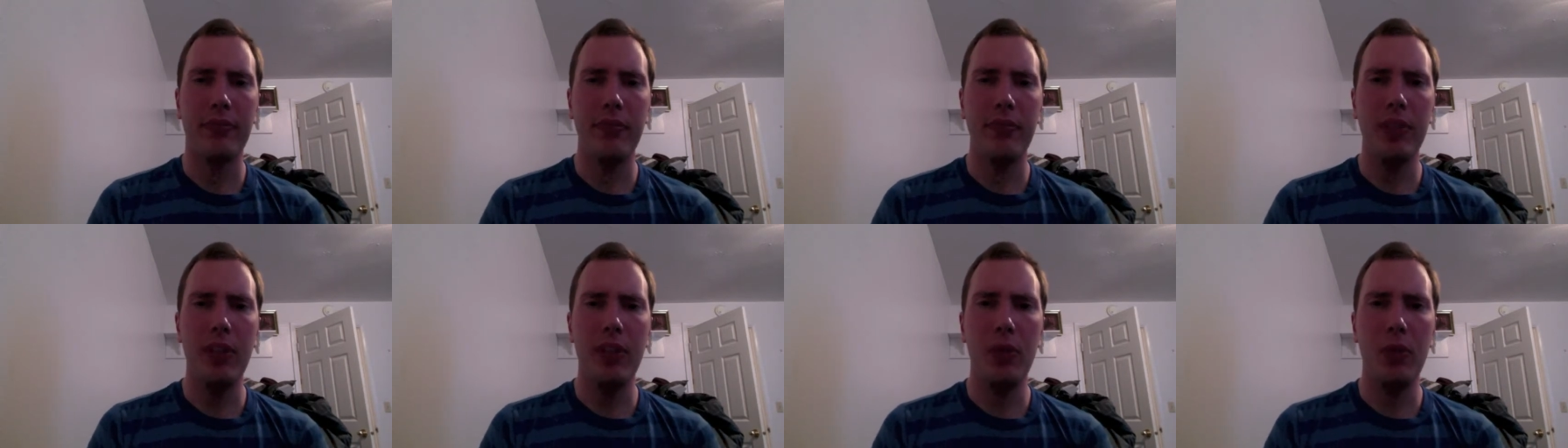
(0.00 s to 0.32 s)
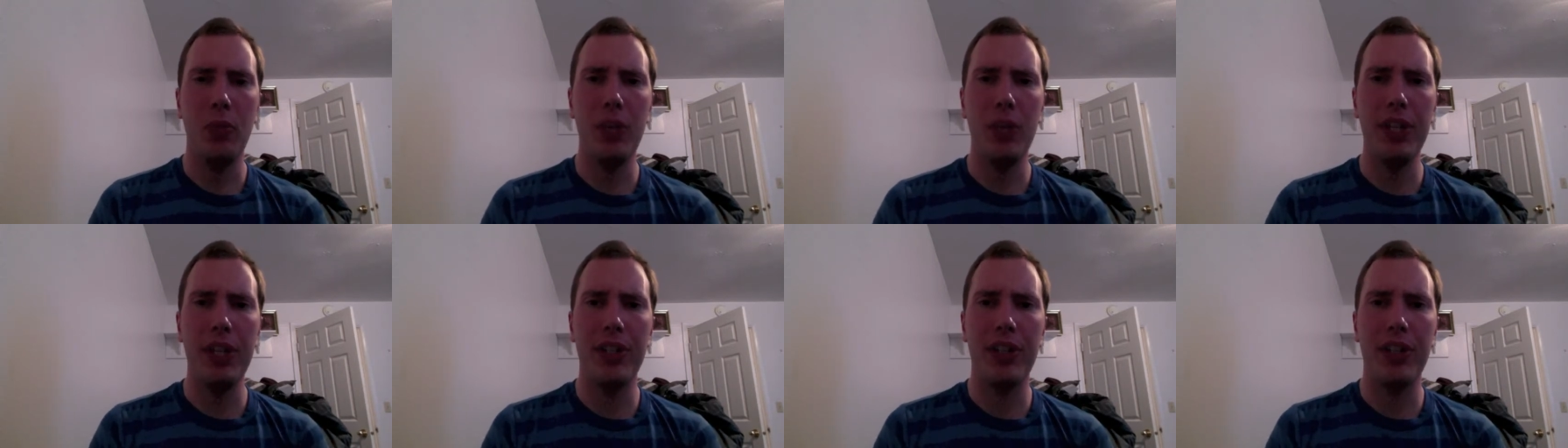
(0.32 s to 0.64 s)

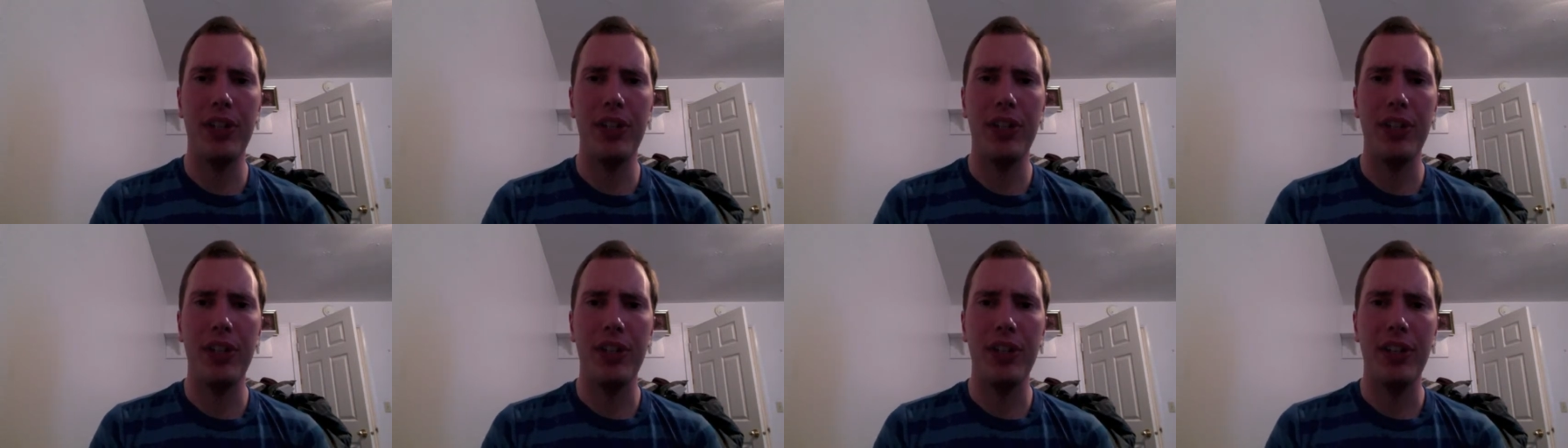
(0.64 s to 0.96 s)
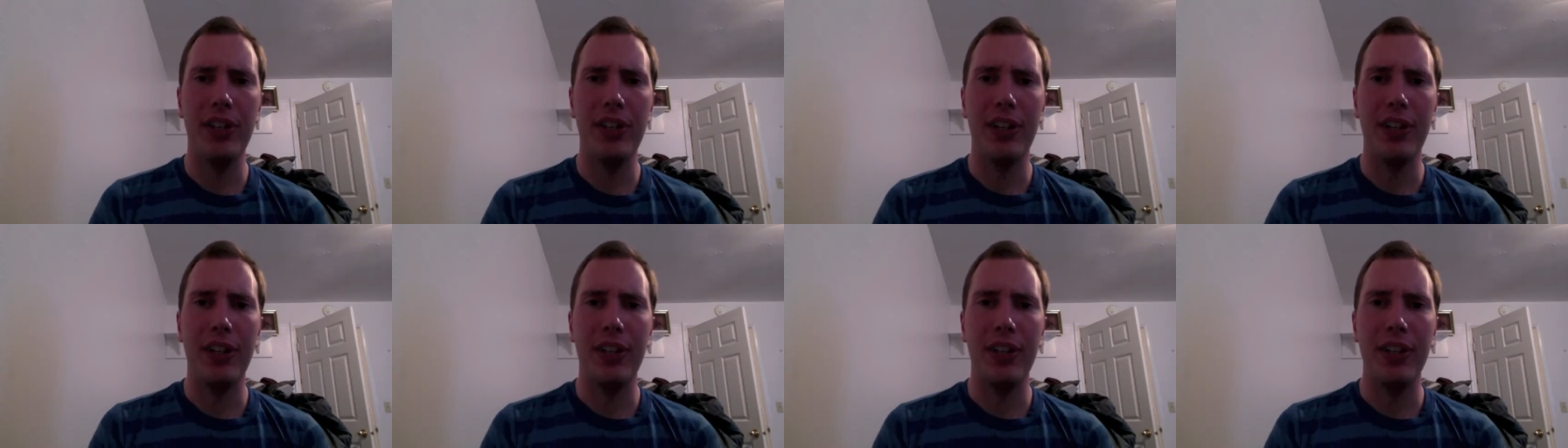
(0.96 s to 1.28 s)
which
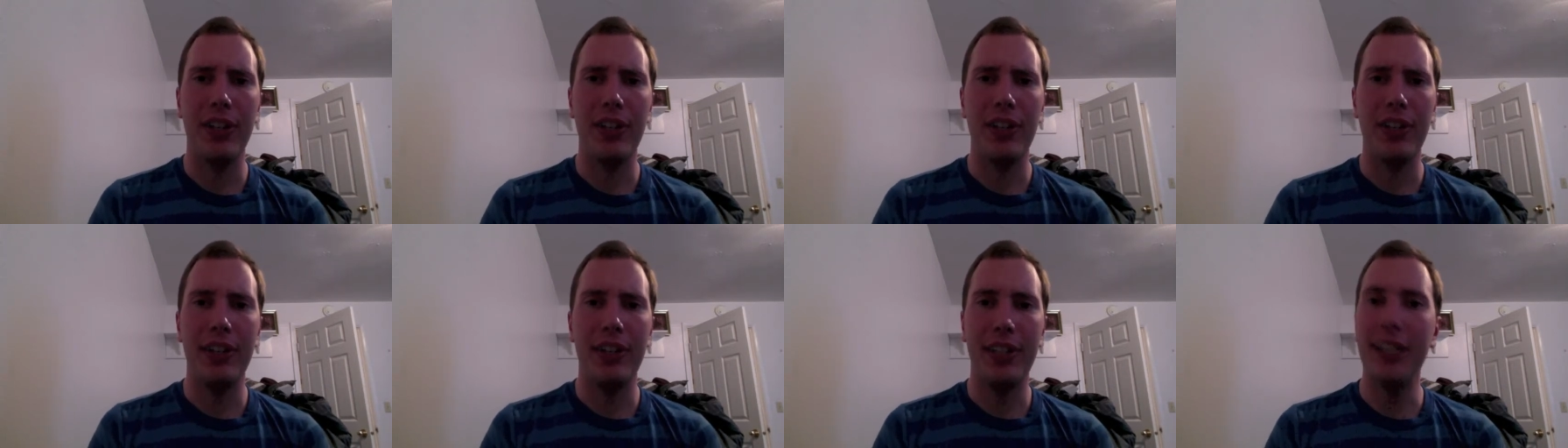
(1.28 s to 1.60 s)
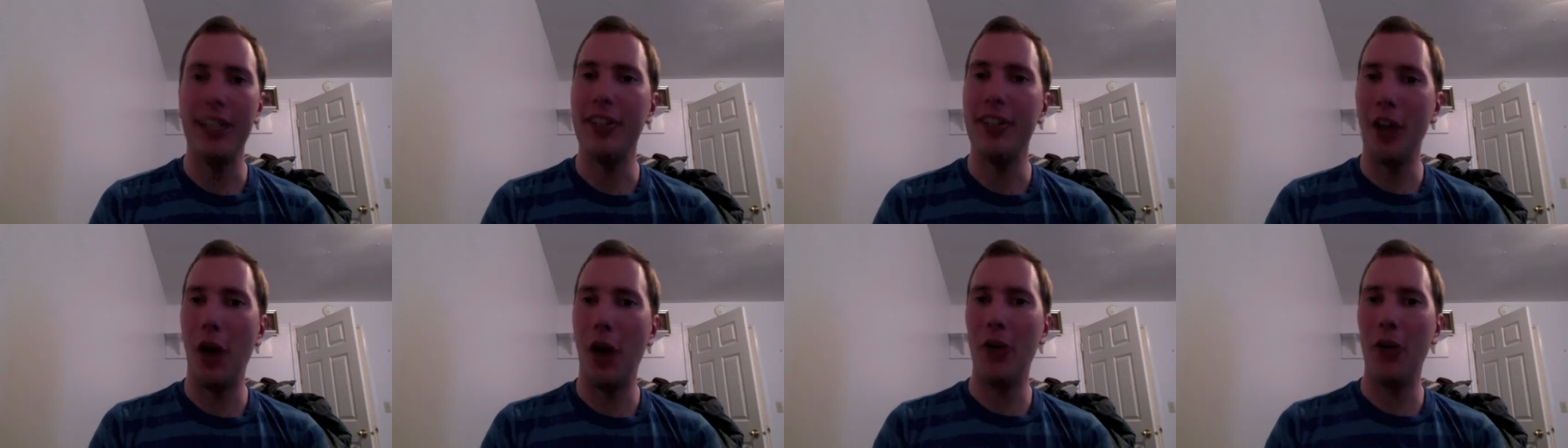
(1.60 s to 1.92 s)

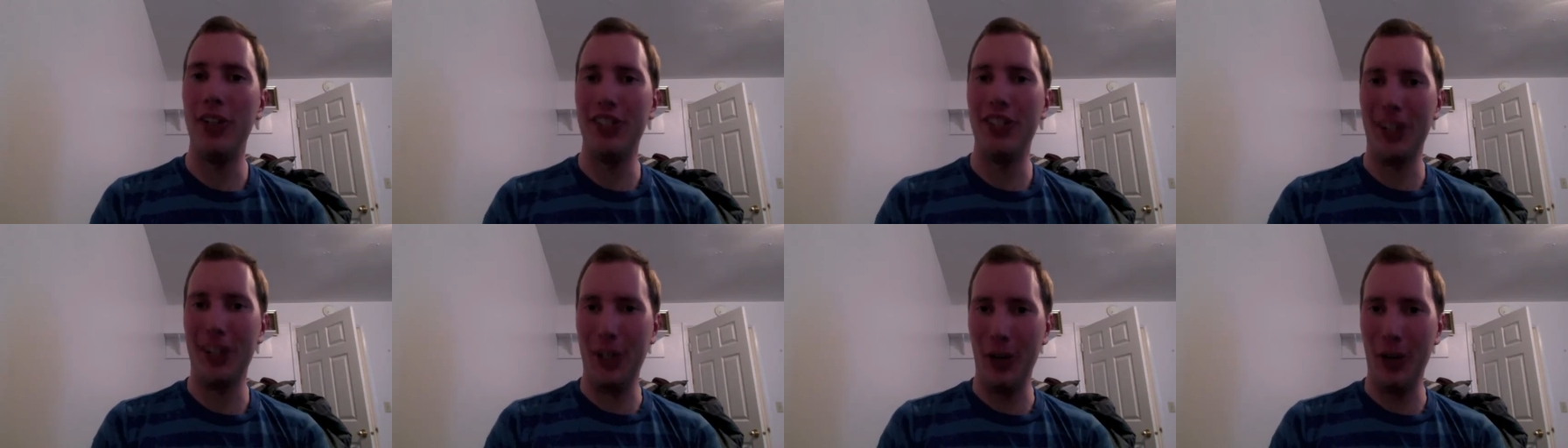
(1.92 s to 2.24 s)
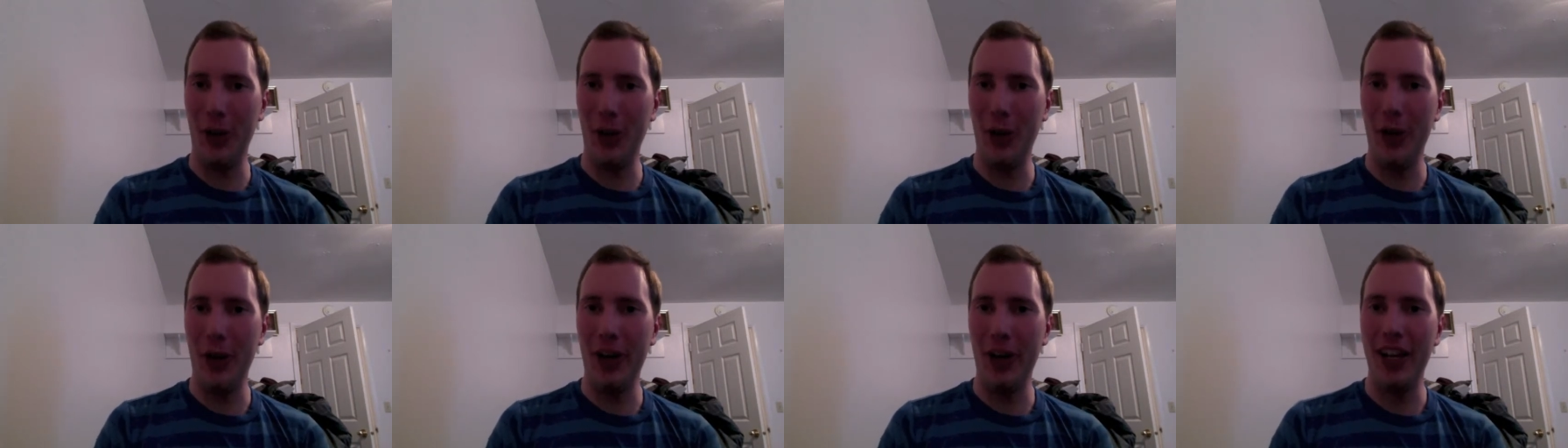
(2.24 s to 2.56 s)
didn't always
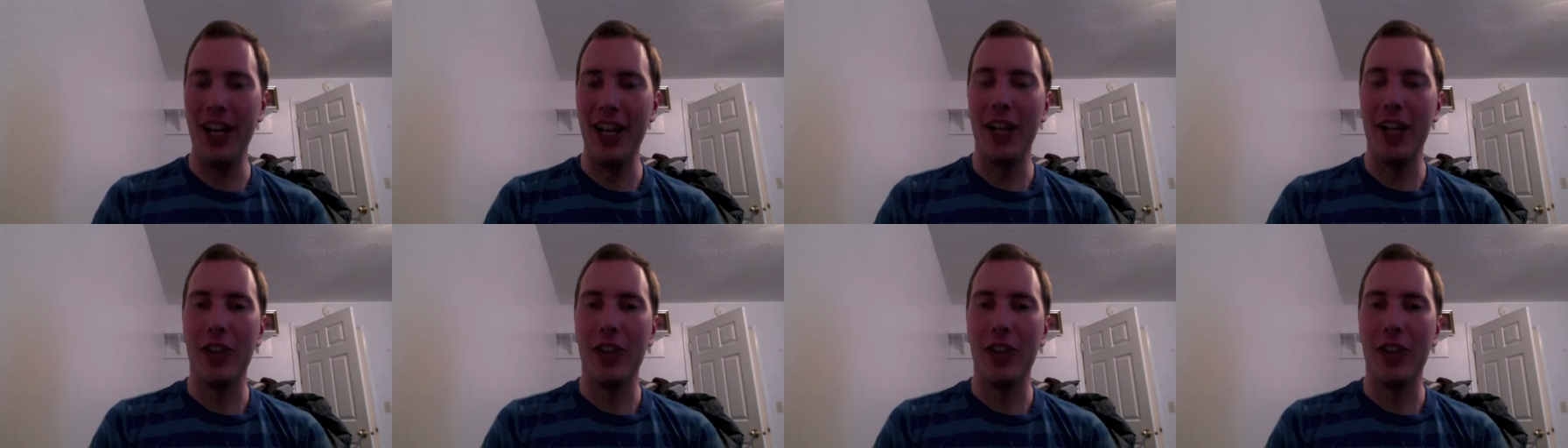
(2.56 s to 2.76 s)
occur,